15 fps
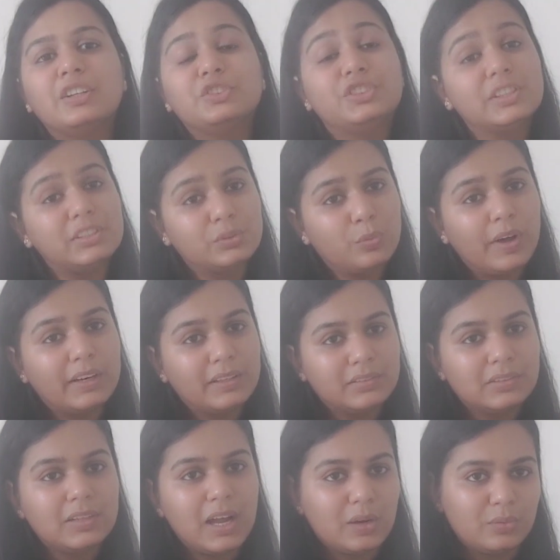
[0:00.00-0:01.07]
Just one
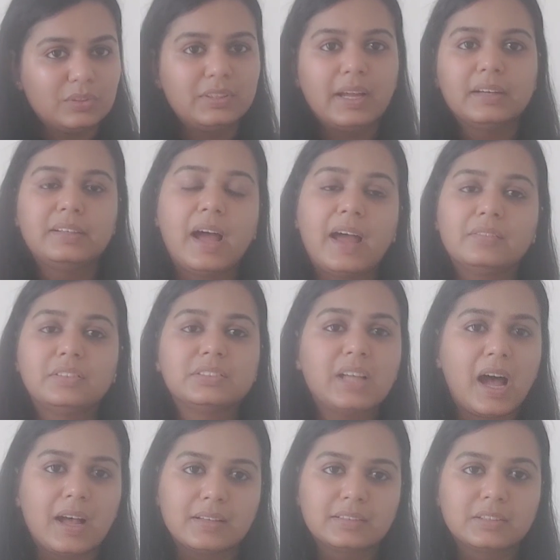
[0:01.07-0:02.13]
other doubt that I was
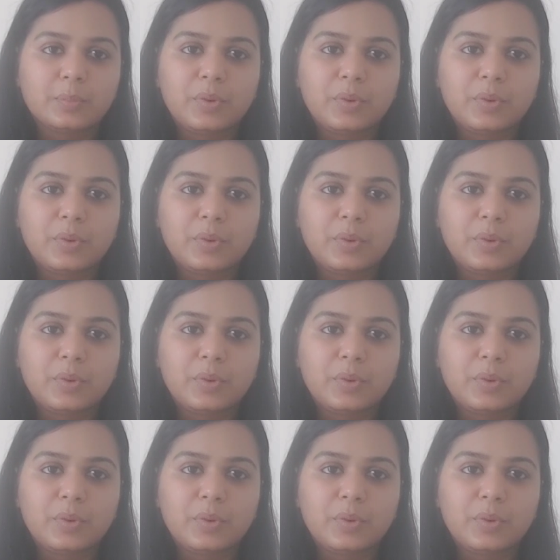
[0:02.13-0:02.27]
asked